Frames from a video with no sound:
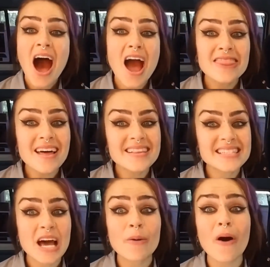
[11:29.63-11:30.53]
I thought
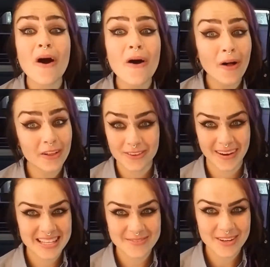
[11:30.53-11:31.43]
that's how all
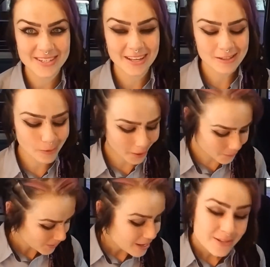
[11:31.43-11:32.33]
transmissions were.